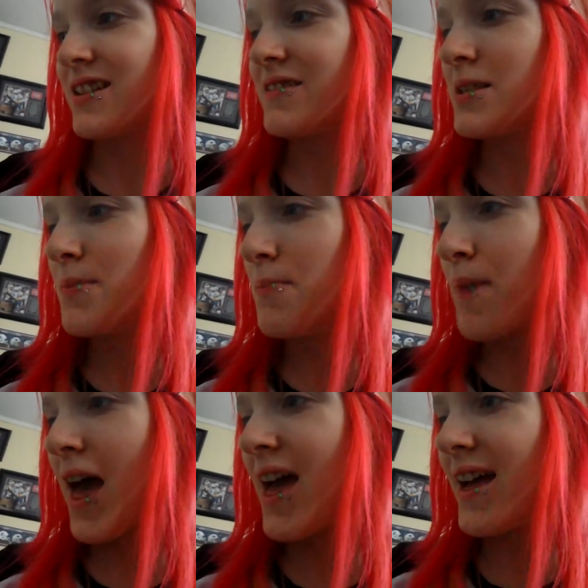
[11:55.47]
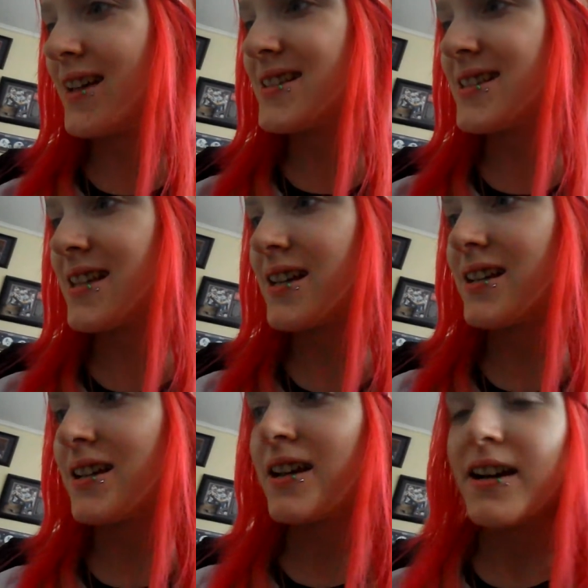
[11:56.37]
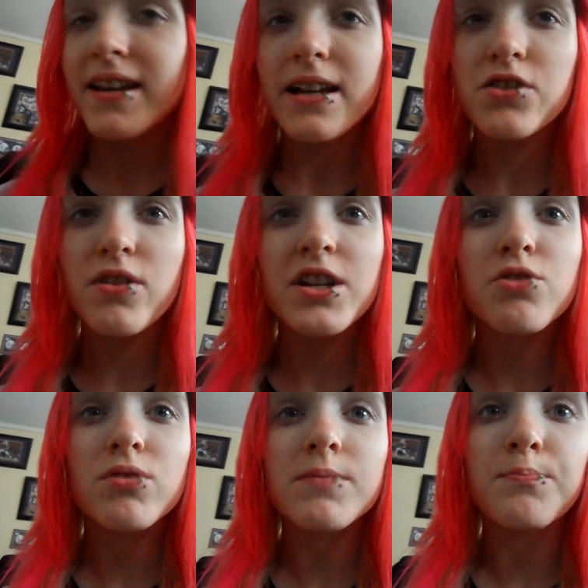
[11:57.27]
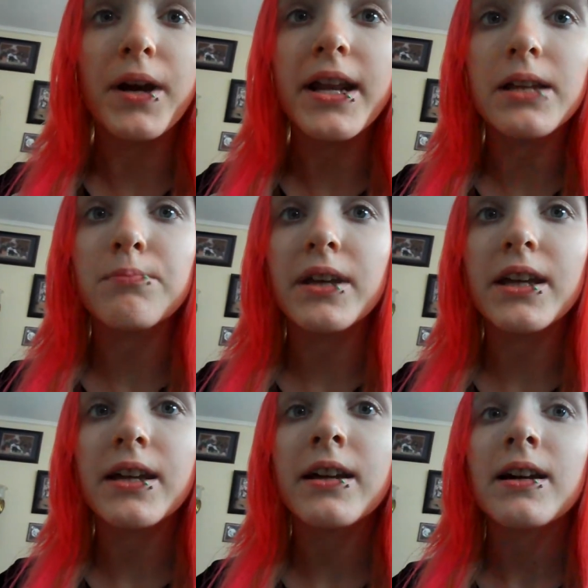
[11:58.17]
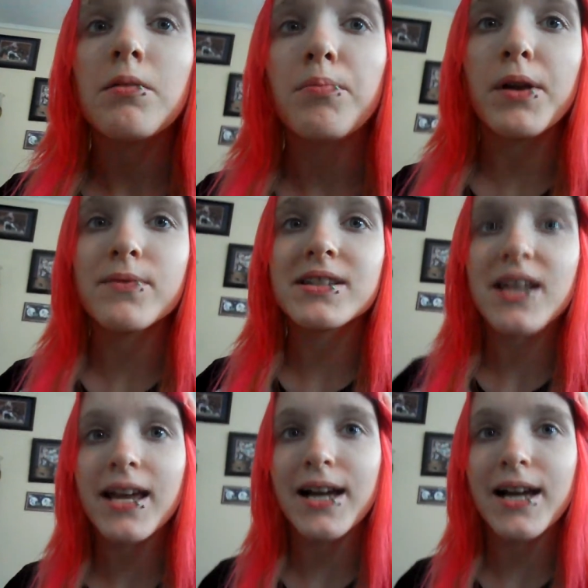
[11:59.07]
she loves to be pet. Yesterday she was biting me. But it was